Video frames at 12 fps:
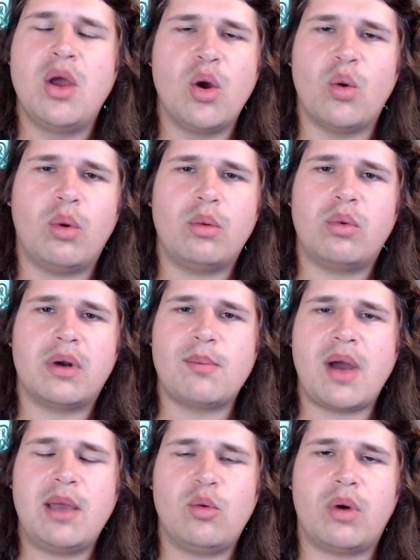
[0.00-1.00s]
what am
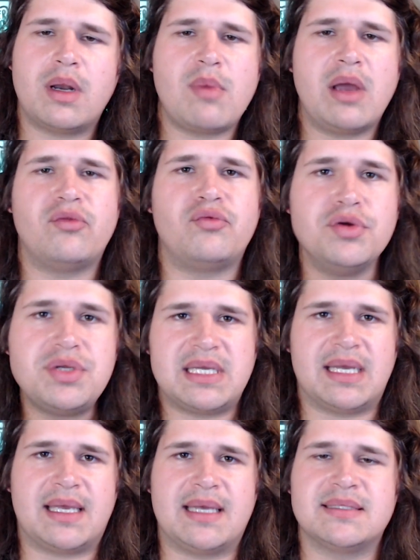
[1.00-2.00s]
I rooting
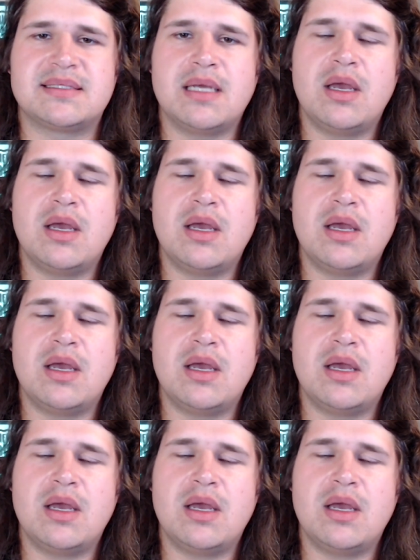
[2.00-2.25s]
against?